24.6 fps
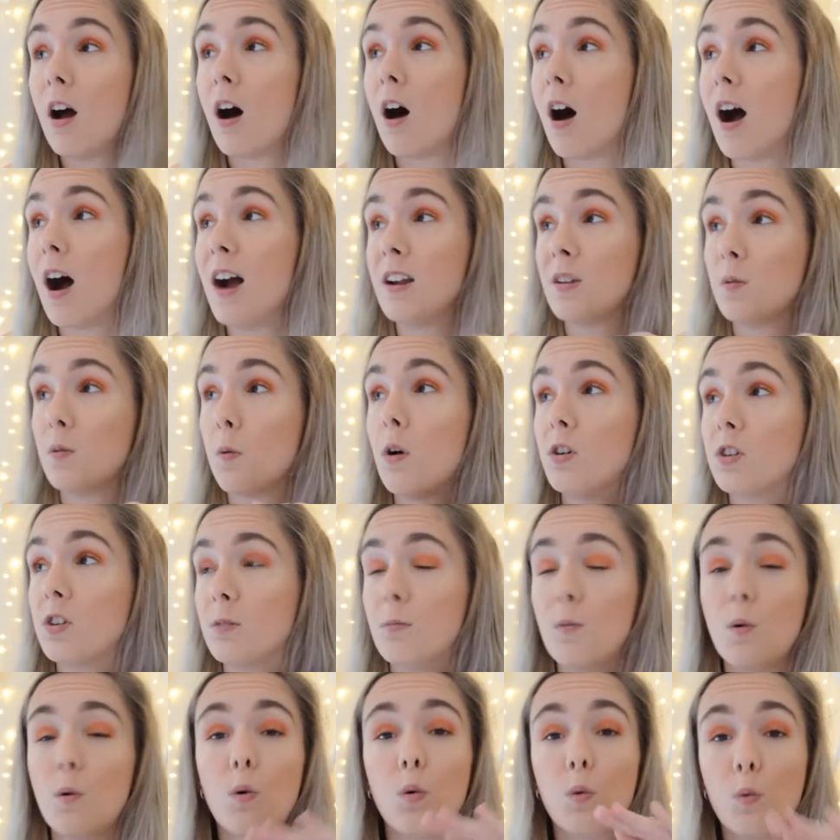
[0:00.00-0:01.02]
I just watch
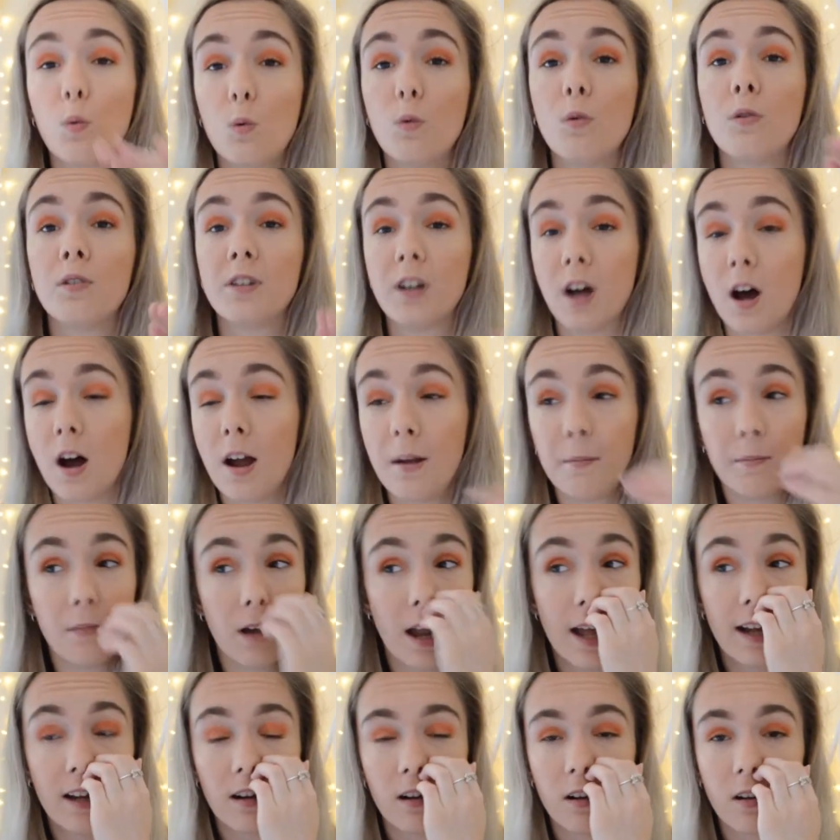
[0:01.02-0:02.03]
them all the time,
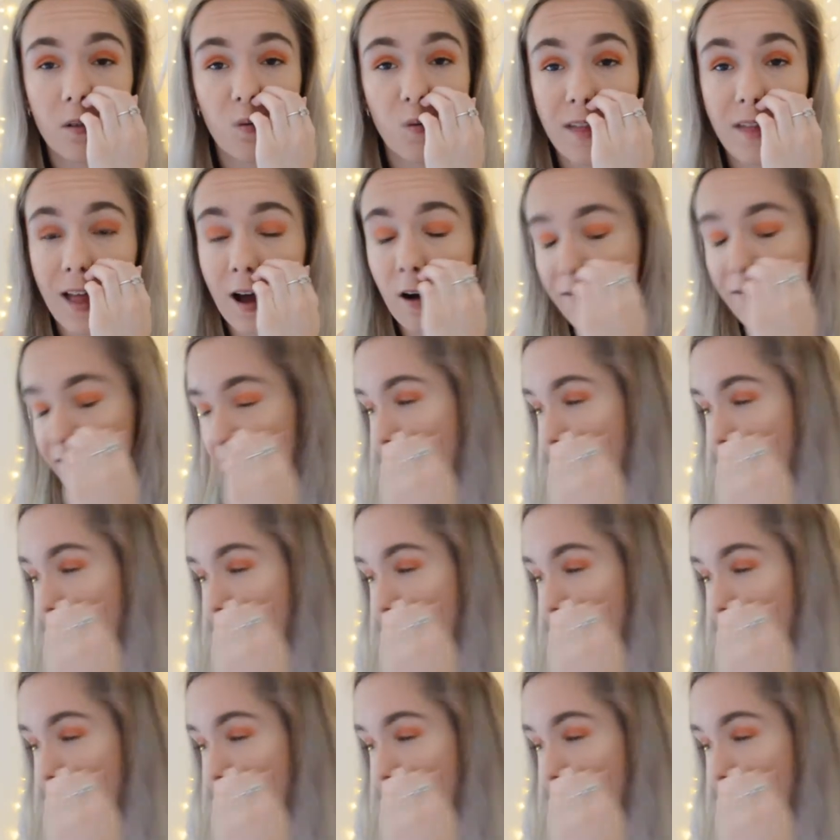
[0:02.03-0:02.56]
like without